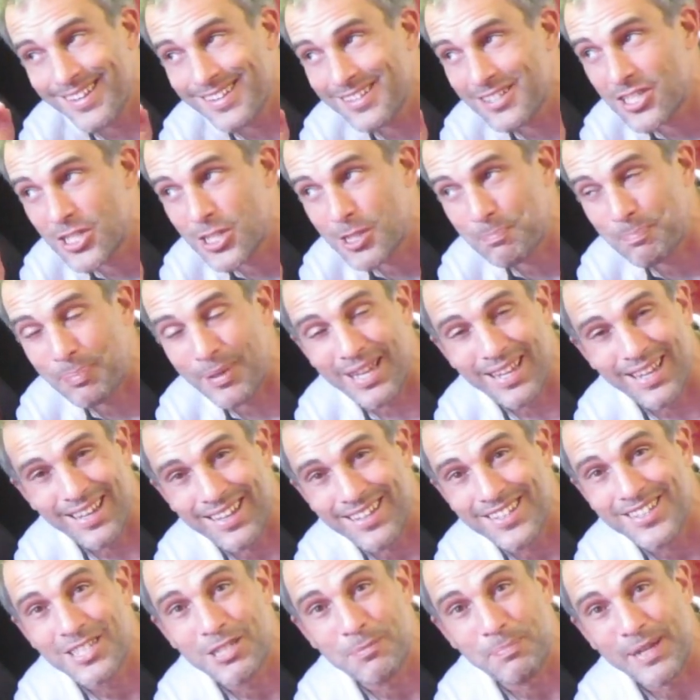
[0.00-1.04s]

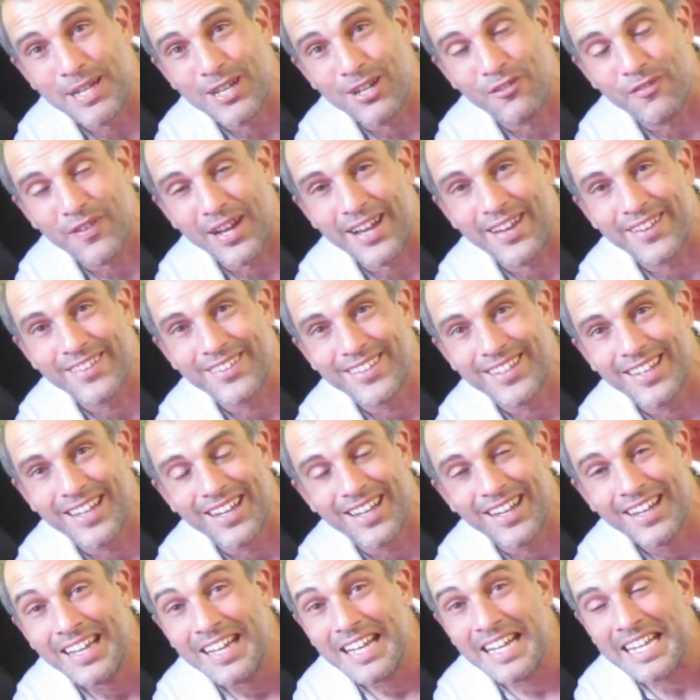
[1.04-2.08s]
and speed off out of
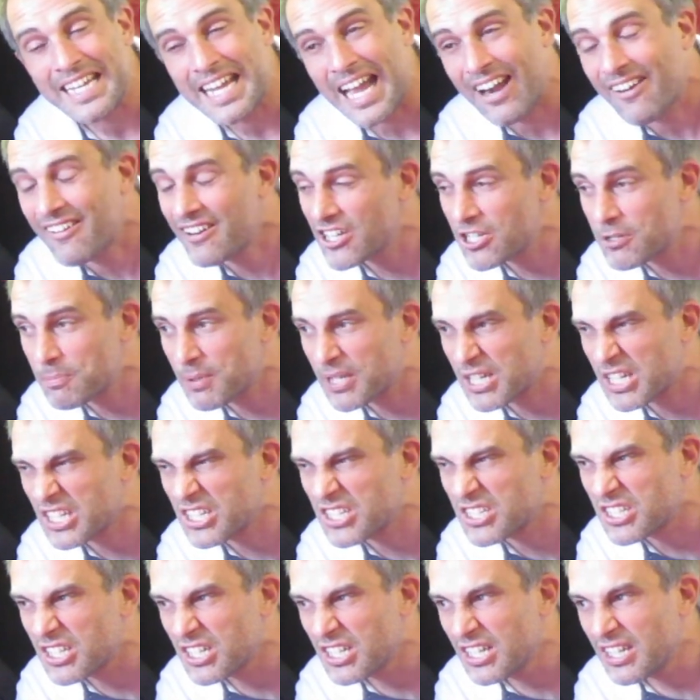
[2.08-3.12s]
the garage,
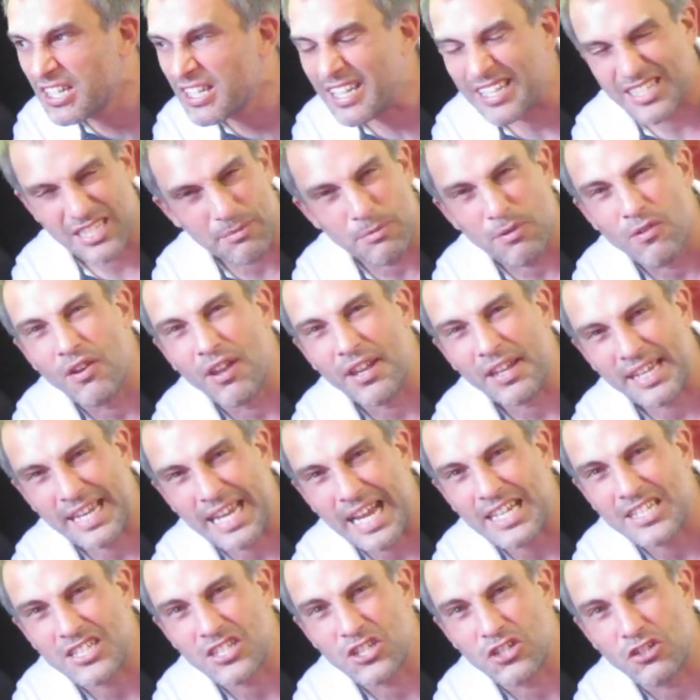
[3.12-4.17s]
because that's going to be rather
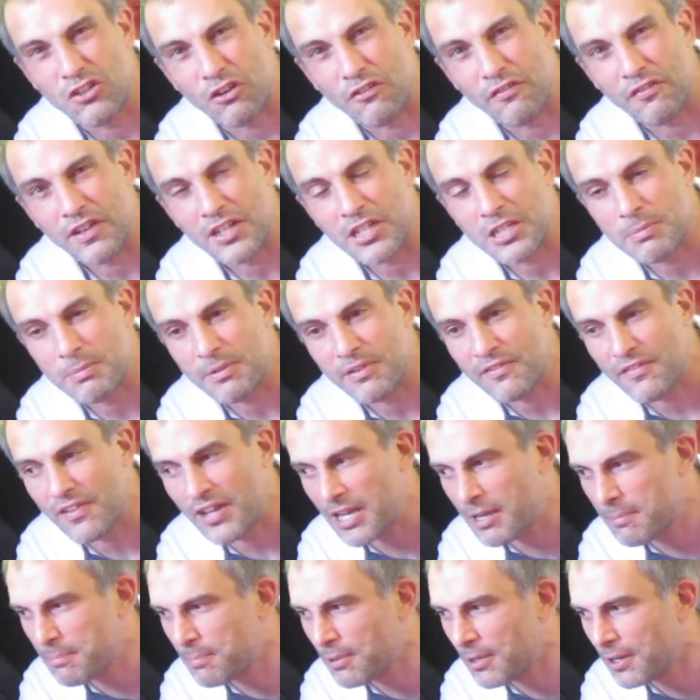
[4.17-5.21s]
catastrophic, to be
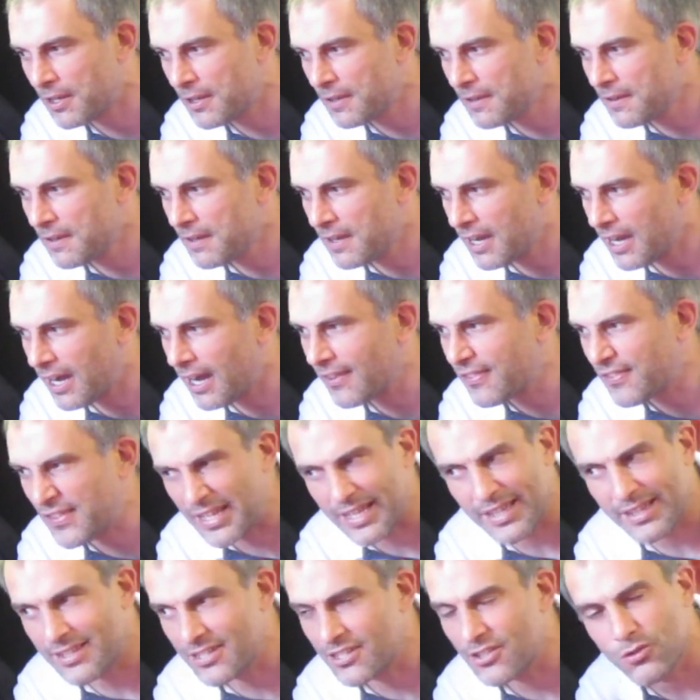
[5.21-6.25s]
fair. But I
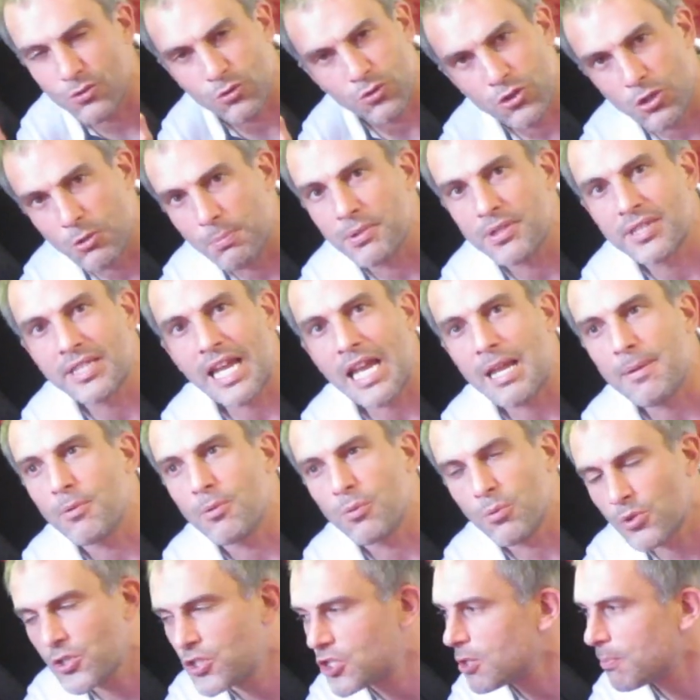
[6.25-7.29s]
think this is all super
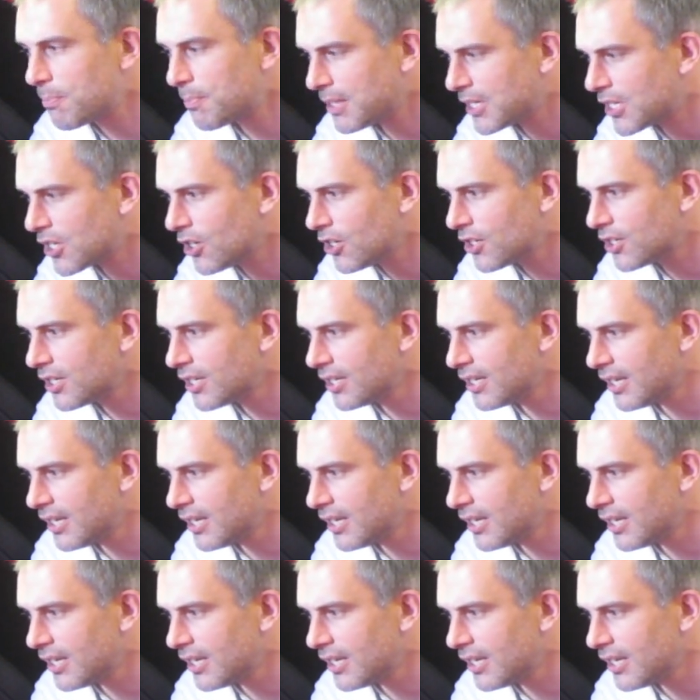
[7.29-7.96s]
stable, should be good.